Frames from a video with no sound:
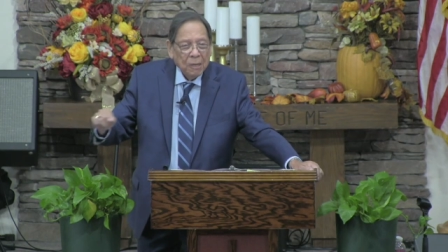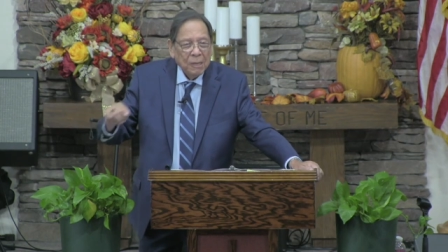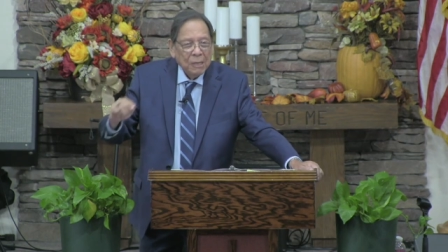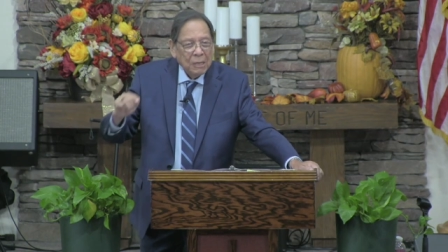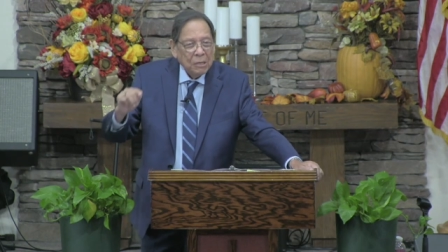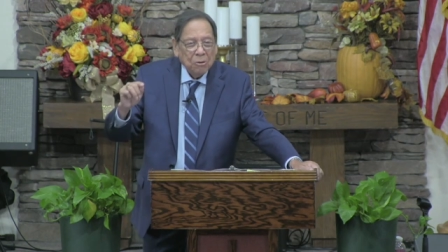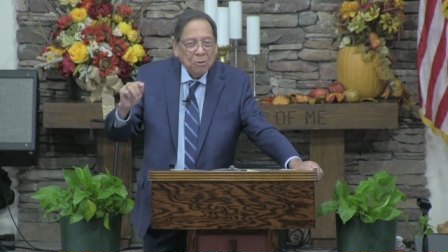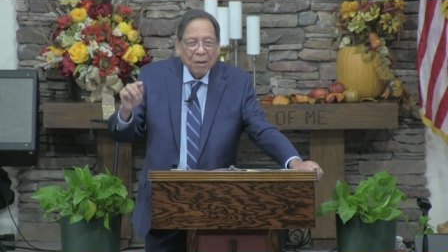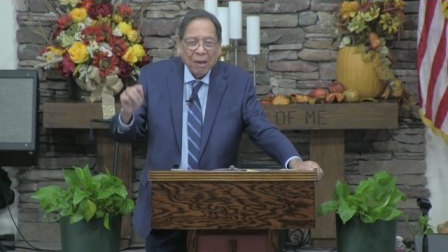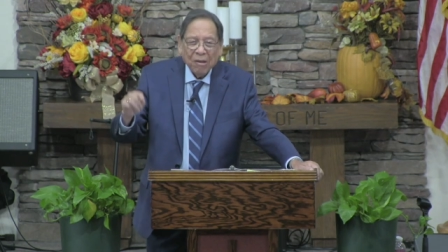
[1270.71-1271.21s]

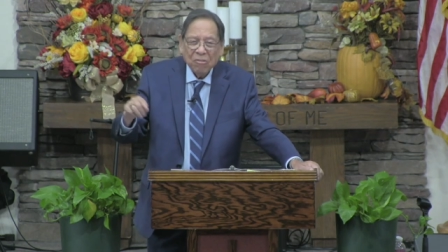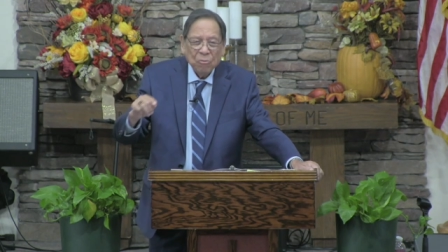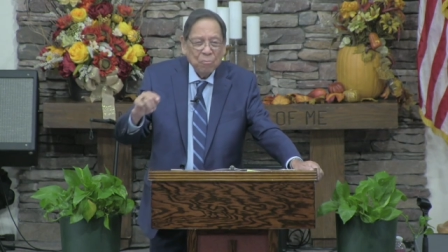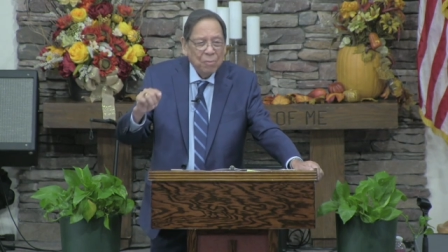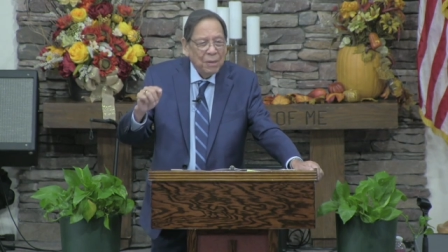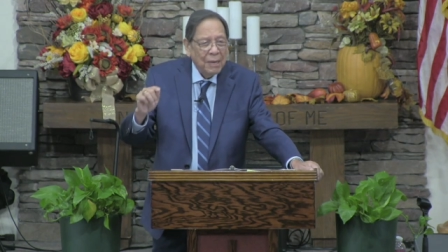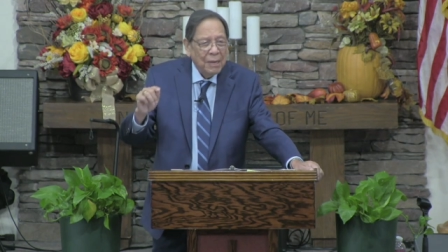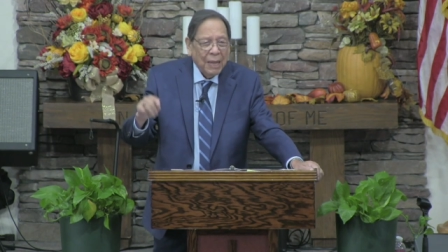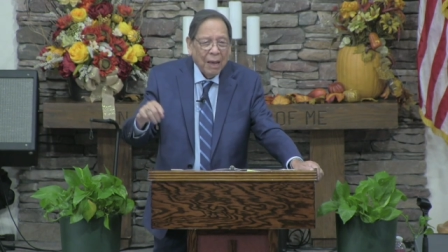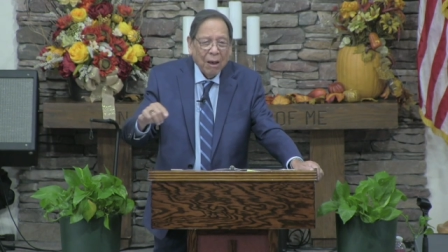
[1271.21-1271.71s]
you don't have to
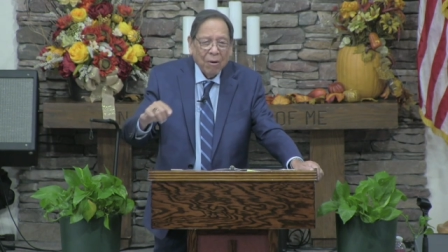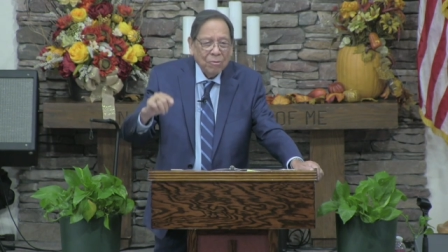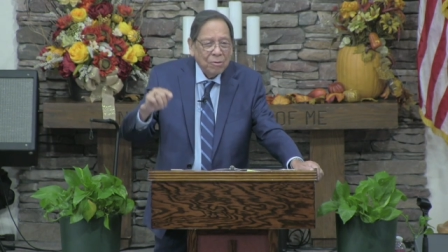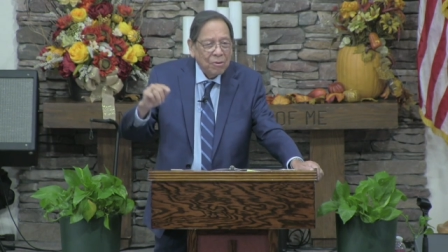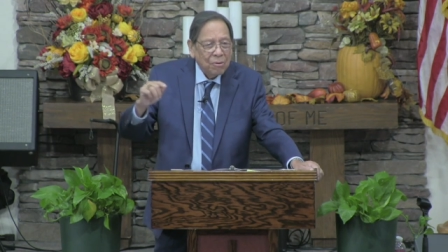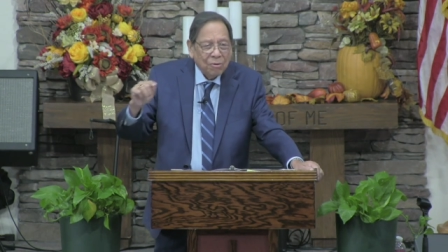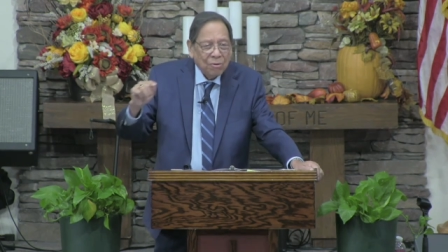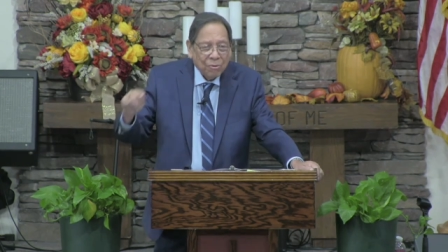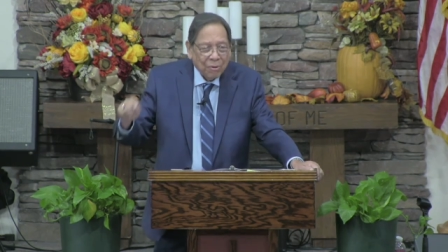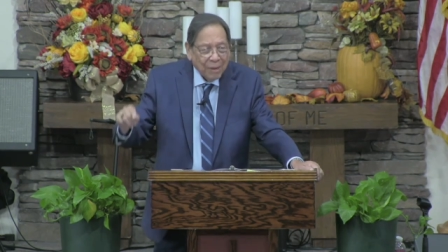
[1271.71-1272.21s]
be loud
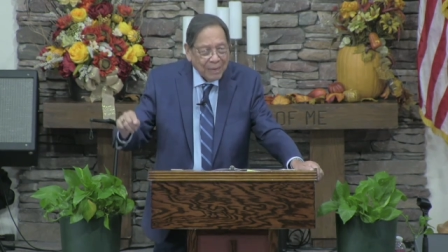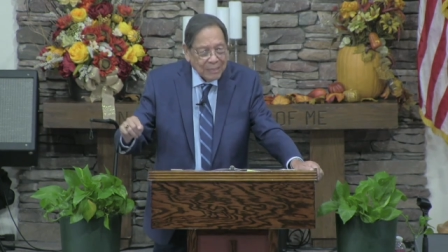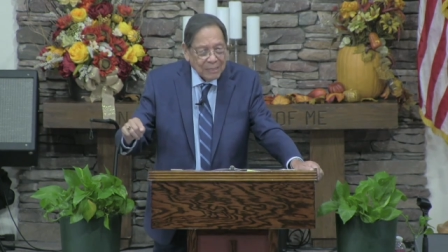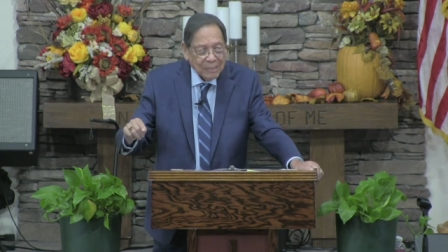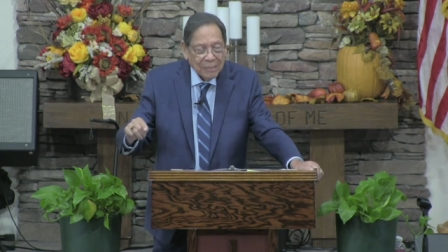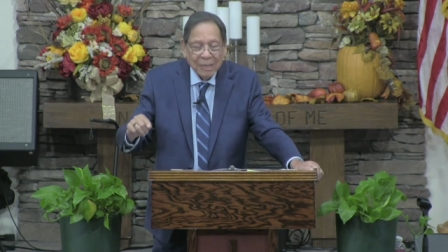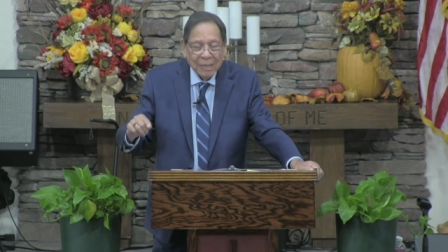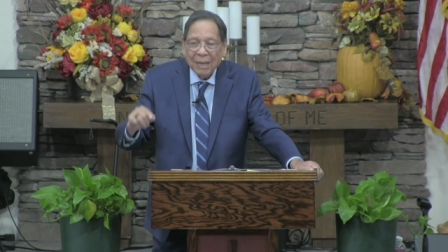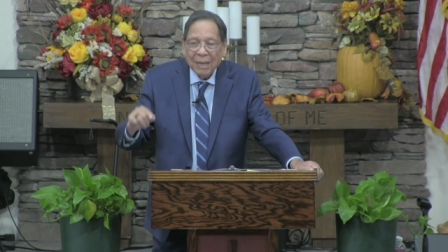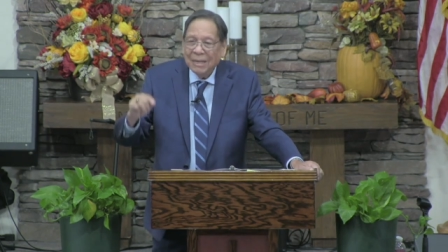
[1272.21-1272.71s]
and
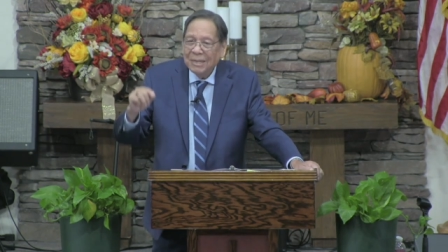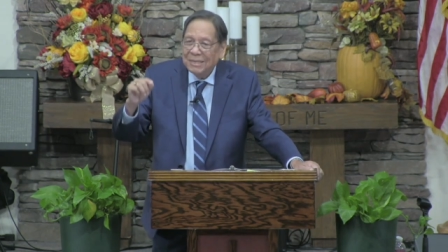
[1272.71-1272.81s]
crazy.